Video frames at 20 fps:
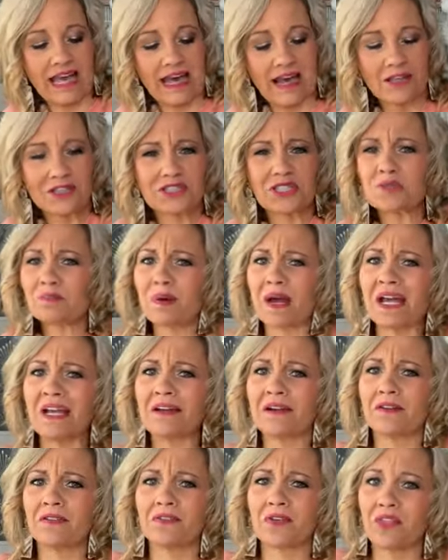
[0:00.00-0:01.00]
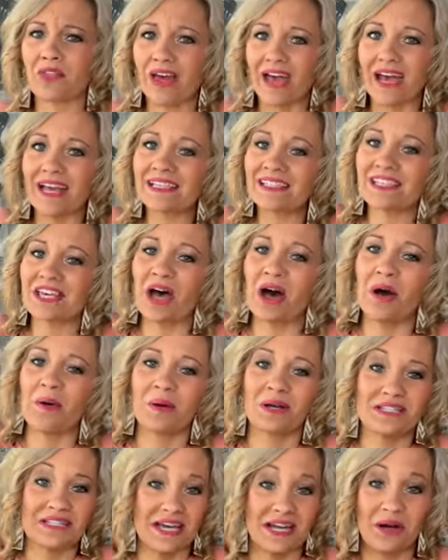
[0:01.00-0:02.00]
I'll just paint over that. So,
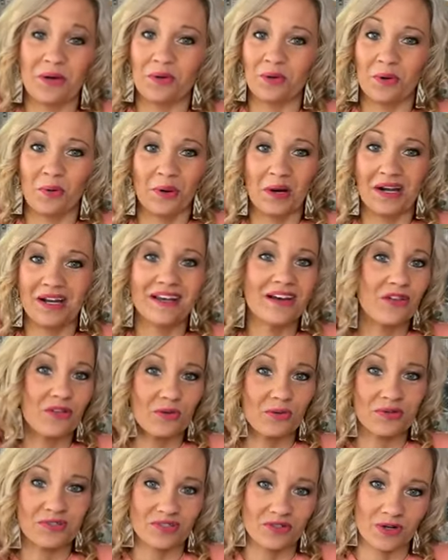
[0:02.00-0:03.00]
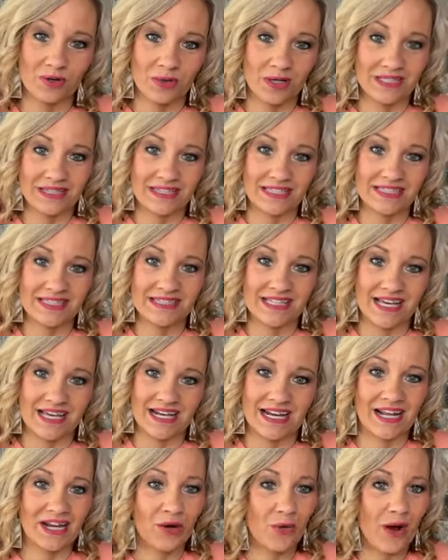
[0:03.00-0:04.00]
because I don't know where any other ones are right this
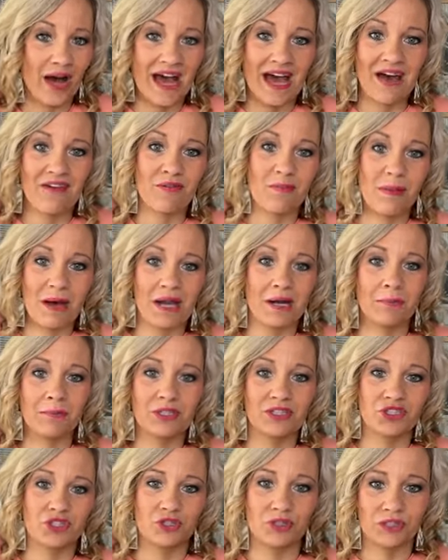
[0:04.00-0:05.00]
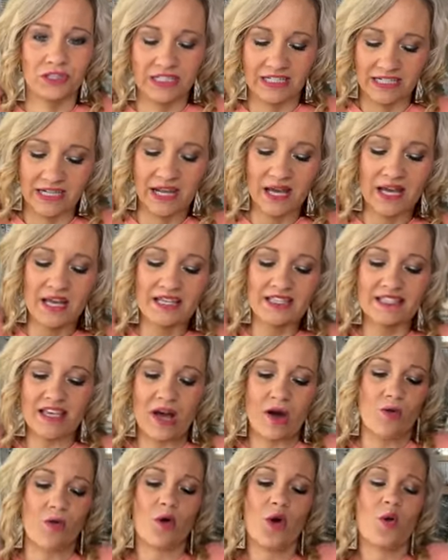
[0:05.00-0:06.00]
second. I know I have about a bajillion.
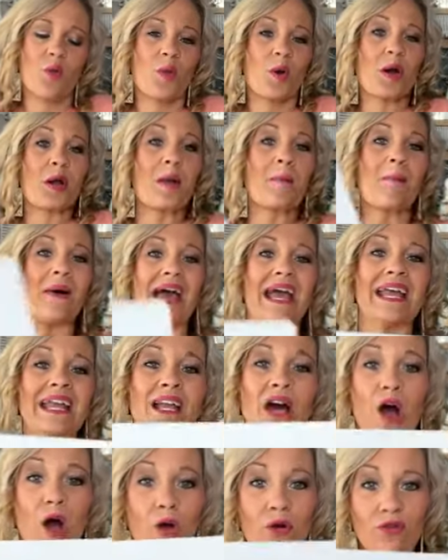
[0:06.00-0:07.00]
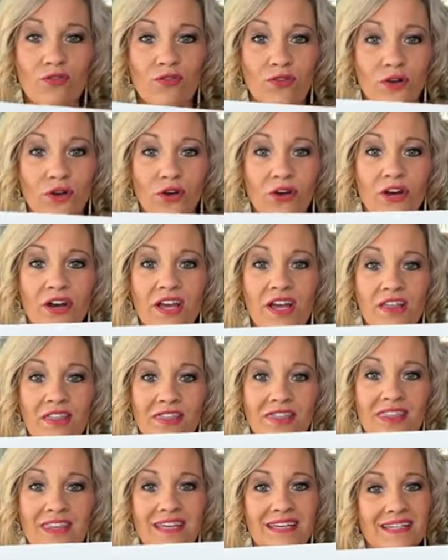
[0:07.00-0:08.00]
So we're going to paint over
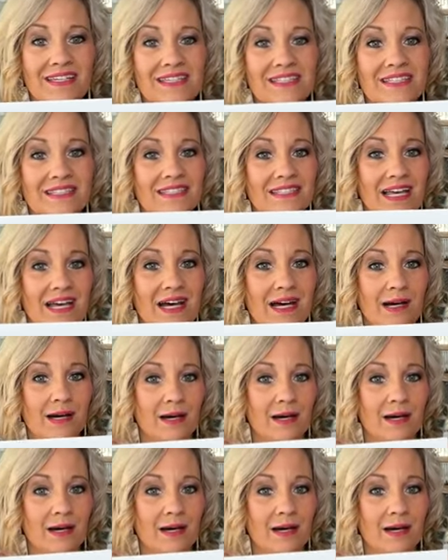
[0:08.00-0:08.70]
this